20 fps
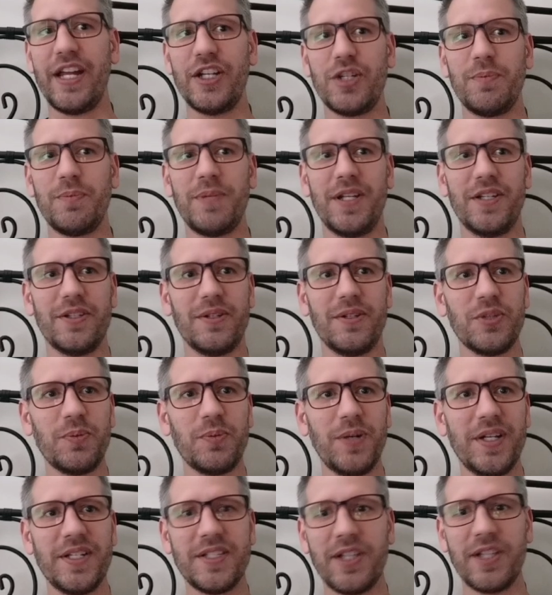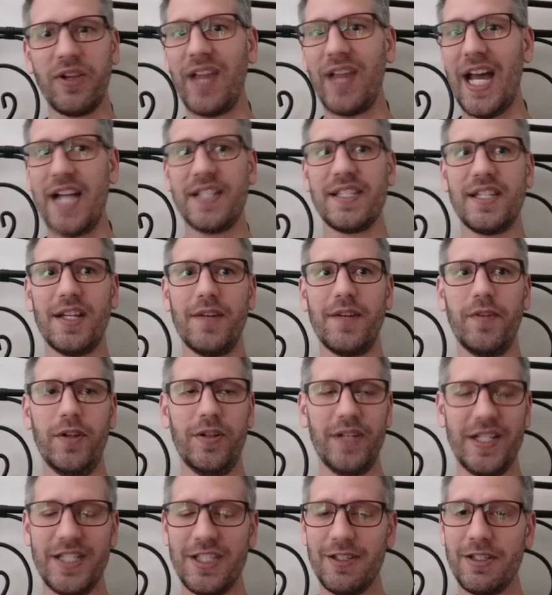HP. So this one is the last level.
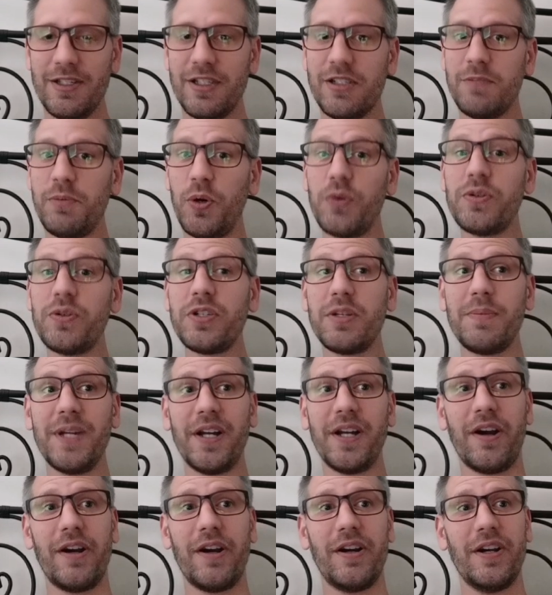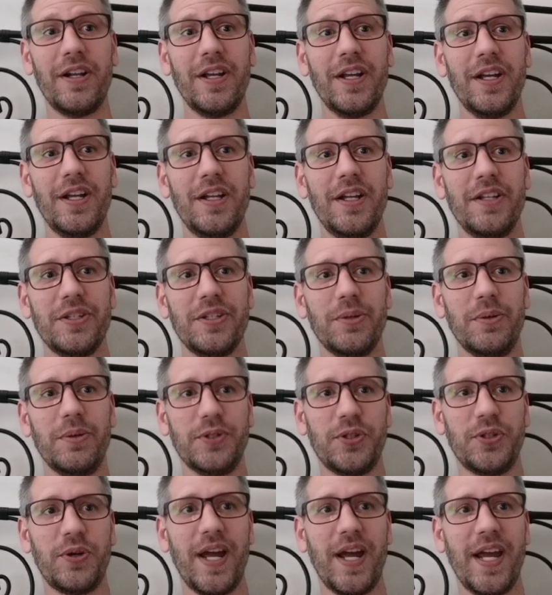It's supposed to be hard, so we'll
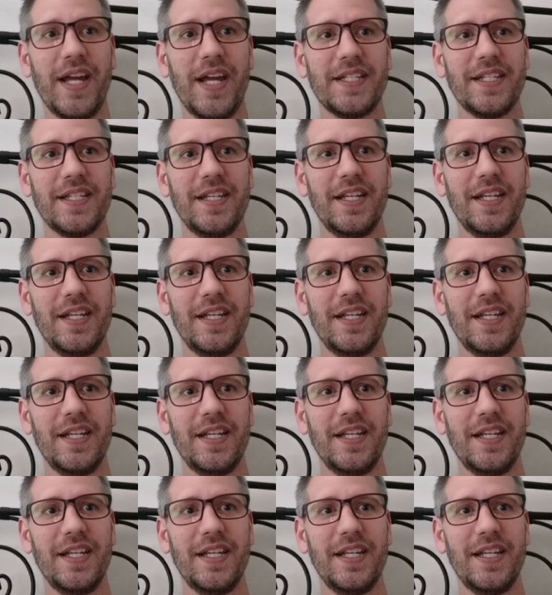try it.